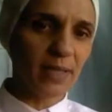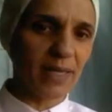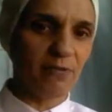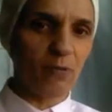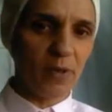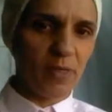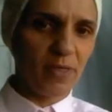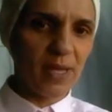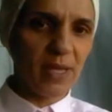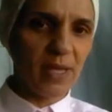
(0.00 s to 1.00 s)
I have one
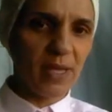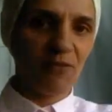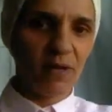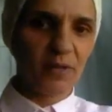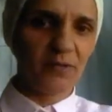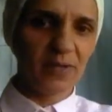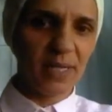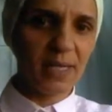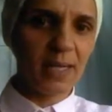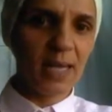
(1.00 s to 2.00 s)
thing and I have another
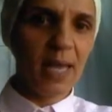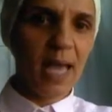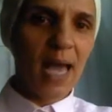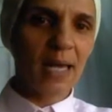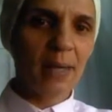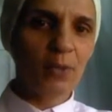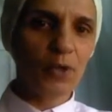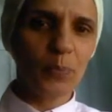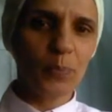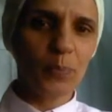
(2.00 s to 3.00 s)
thing, and I'm
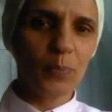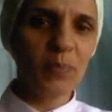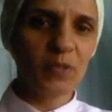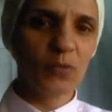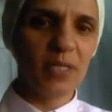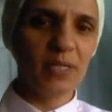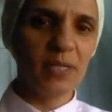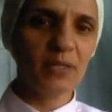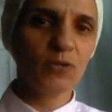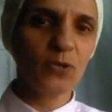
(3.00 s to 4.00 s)
comparing between
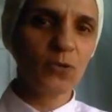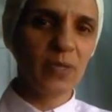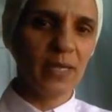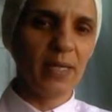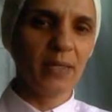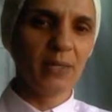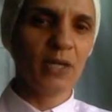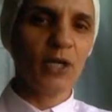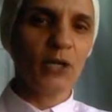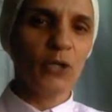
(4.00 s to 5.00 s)
these two things
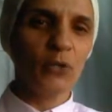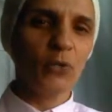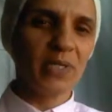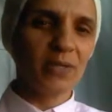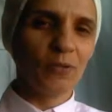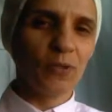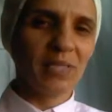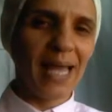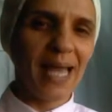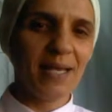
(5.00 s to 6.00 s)
using the word
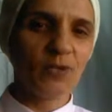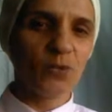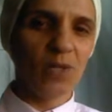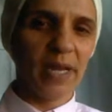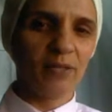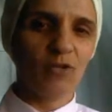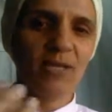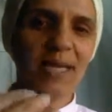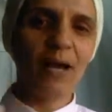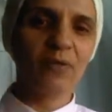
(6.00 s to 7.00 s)
as or like to
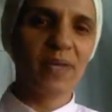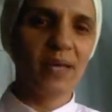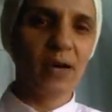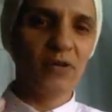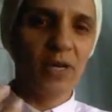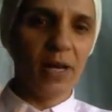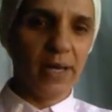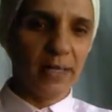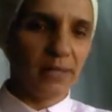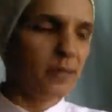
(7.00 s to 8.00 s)
say how they are
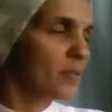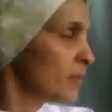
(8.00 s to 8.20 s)
alike.